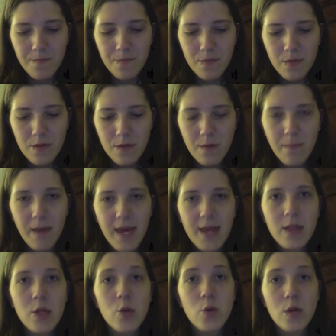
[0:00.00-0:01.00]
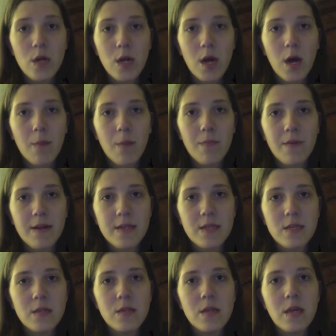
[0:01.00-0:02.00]
MeLuna cup,
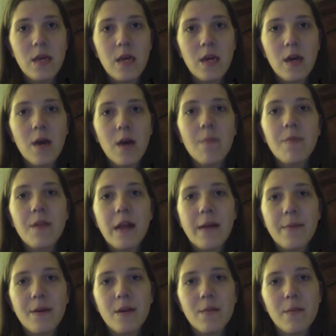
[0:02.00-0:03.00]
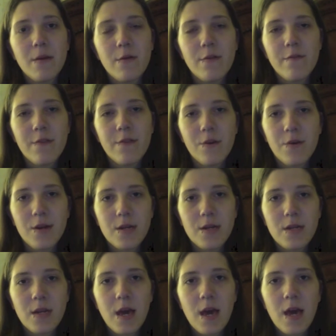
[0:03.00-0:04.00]
that's the cup that I'm going to be reviewing
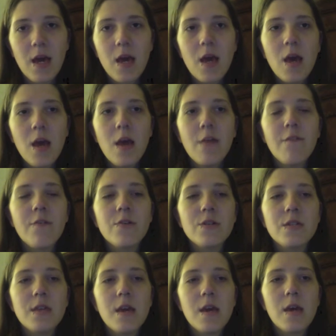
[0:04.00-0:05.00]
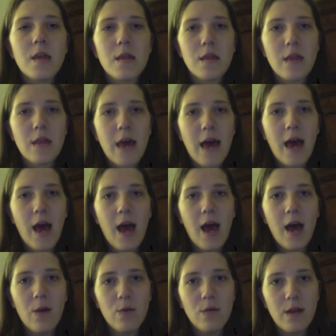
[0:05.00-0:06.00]
today. First thing that
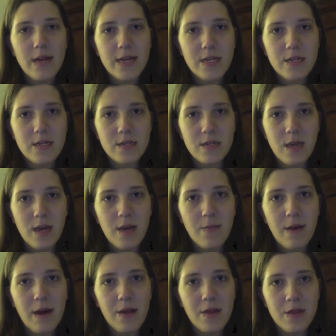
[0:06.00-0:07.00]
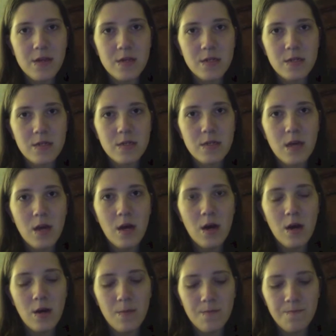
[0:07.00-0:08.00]
I would like to say about this,
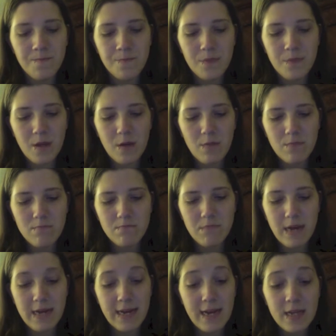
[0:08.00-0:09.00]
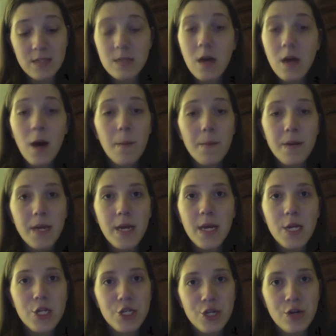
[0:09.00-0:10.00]
I guess, company
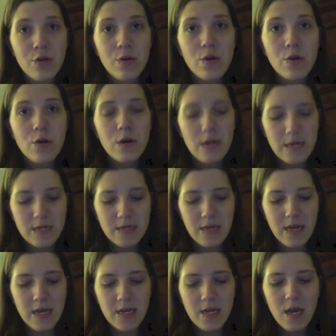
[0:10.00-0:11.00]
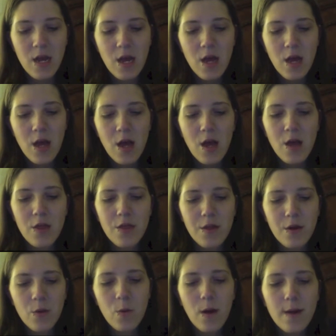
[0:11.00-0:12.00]
in general, is that
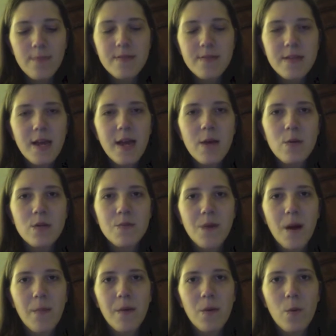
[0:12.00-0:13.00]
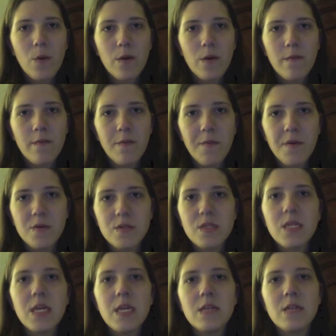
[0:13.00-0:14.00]
their website was probably one of the
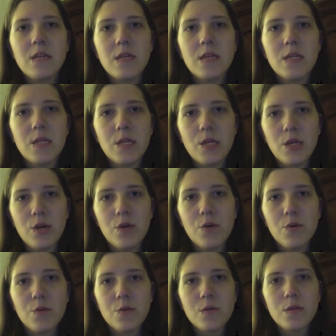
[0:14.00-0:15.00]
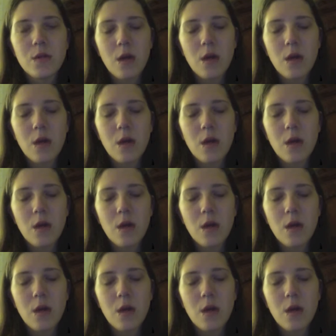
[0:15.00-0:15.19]
most easy to use.